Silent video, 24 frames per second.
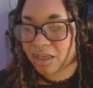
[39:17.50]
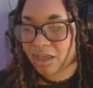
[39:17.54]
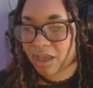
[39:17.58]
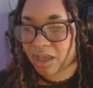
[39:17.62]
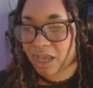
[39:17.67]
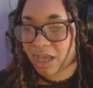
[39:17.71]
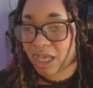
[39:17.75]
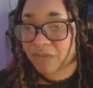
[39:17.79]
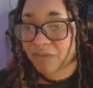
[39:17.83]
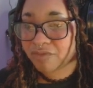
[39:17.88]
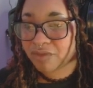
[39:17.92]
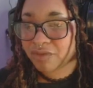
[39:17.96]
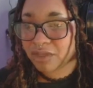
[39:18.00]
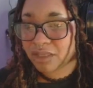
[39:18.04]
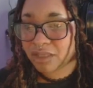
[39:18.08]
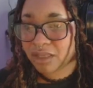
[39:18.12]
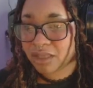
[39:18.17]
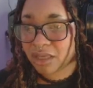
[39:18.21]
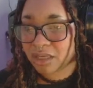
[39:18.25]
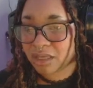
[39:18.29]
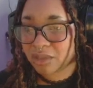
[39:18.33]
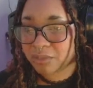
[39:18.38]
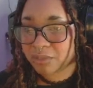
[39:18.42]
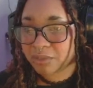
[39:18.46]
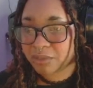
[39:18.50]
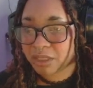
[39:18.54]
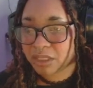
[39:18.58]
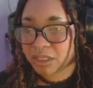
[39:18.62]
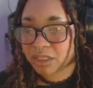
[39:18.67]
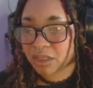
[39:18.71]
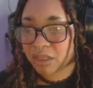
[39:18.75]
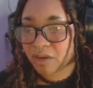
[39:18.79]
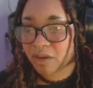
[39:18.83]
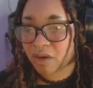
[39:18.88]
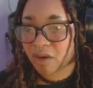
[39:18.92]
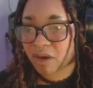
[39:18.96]
everything
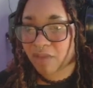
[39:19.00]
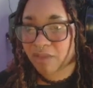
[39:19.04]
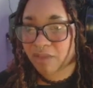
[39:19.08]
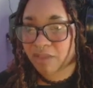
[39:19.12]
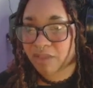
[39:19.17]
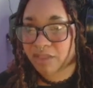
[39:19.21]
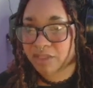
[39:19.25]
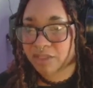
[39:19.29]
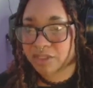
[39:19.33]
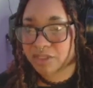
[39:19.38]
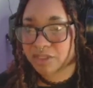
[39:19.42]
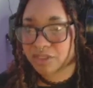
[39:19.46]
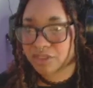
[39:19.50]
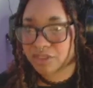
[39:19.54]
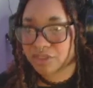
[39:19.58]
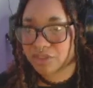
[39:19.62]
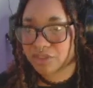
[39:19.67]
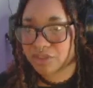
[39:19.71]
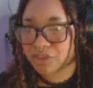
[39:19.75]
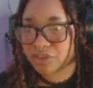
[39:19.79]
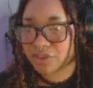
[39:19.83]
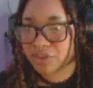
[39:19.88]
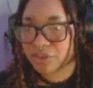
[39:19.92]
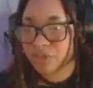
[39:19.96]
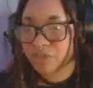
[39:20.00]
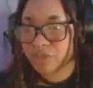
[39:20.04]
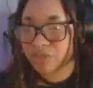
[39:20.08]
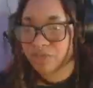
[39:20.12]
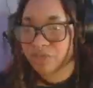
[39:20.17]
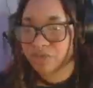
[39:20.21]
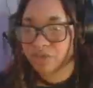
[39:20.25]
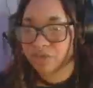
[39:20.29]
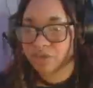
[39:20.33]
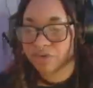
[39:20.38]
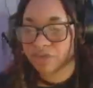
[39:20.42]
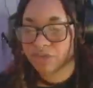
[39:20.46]
completely off. Like there's just no need
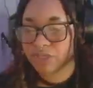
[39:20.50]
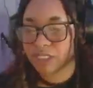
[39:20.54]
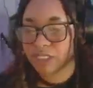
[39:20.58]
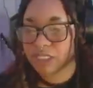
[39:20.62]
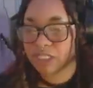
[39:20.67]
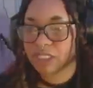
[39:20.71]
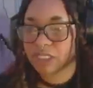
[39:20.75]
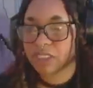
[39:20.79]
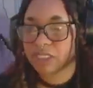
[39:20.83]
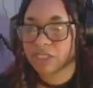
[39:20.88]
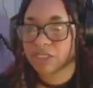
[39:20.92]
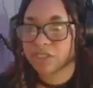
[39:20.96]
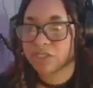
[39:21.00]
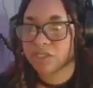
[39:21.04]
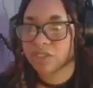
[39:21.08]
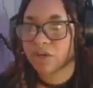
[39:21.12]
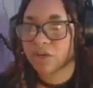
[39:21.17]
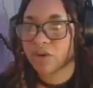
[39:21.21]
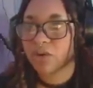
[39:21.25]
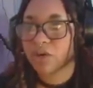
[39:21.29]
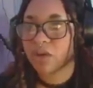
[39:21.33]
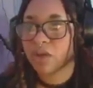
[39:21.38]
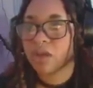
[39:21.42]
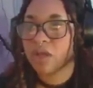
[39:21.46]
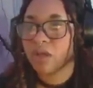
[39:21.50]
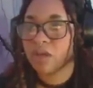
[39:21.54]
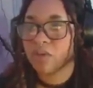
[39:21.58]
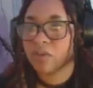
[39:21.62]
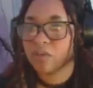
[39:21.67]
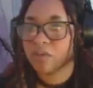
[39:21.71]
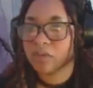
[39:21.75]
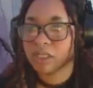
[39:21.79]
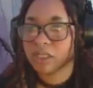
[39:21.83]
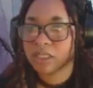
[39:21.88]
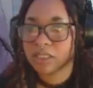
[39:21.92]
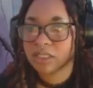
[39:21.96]
for the green in here. So
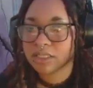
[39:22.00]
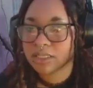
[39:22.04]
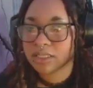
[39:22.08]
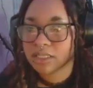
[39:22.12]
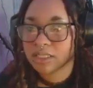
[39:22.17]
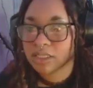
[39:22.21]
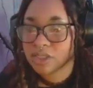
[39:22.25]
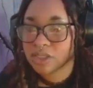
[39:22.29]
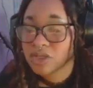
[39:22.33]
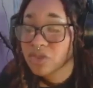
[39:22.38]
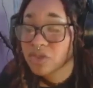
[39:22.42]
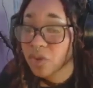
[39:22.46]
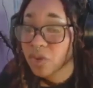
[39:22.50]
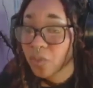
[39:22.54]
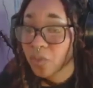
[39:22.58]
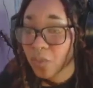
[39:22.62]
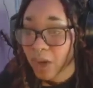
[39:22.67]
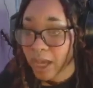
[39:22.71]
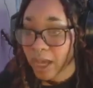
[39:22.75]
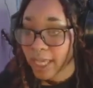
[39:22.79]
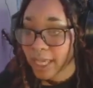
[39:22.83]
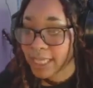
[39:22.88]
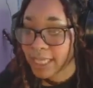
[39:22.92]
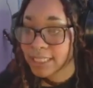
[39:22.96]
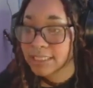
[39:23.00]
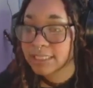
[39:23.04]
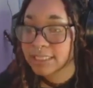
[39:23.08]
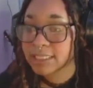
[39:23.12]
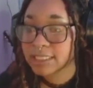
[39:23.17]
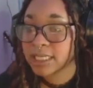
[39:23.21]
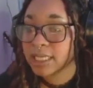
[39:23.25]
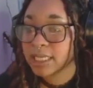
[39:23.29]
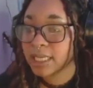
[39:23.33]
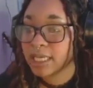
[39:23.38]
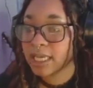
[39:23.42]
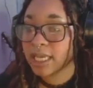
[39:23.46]
we're gonna stick to the white
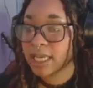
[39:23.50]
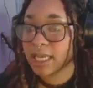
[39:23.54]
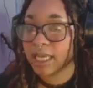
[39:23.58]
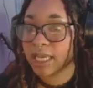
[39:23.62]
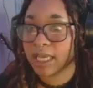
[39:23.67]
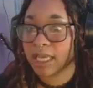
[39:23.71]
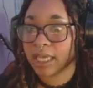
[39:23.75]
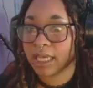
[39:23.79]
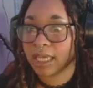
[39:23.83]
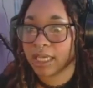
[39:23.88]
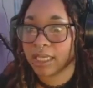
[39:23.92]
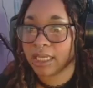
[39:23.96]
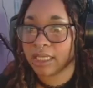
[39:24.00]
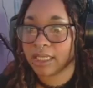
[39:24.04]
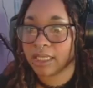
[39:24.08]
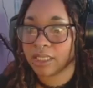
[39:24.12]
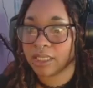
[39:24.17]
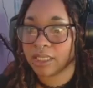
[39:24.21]
and